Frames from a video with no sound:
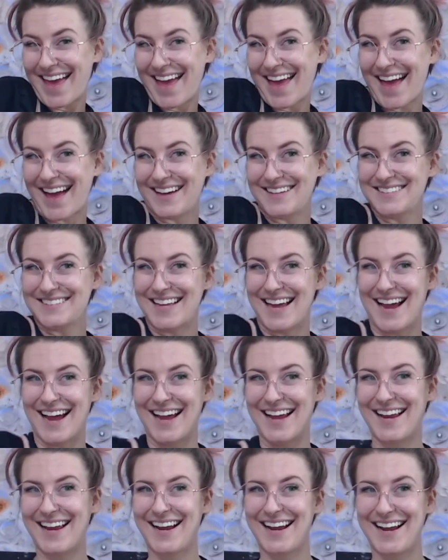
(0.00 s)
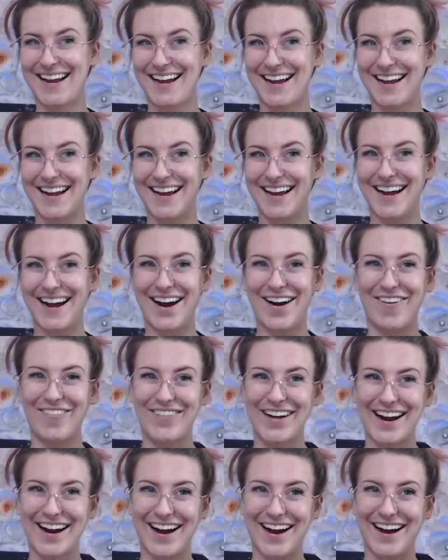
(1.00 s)
How's that? Oh
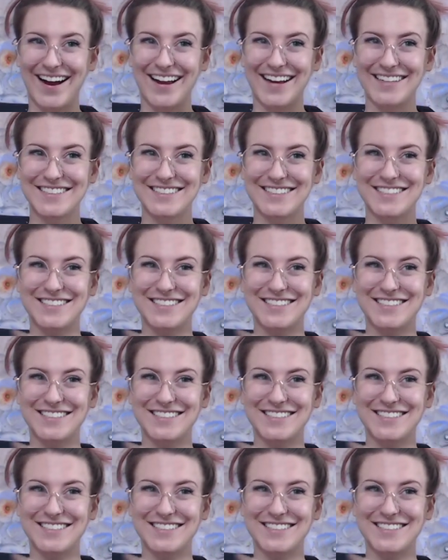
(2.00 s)
my gosh.